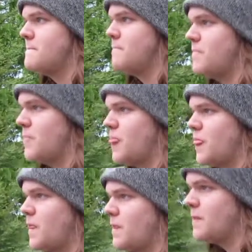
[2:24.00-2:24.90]
Dude with the black
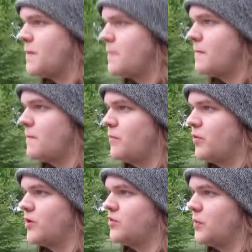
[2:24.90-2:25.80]
mask.
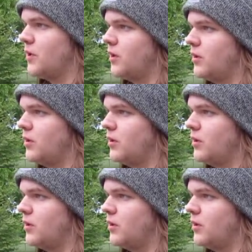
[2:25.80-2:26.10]
Prince, man.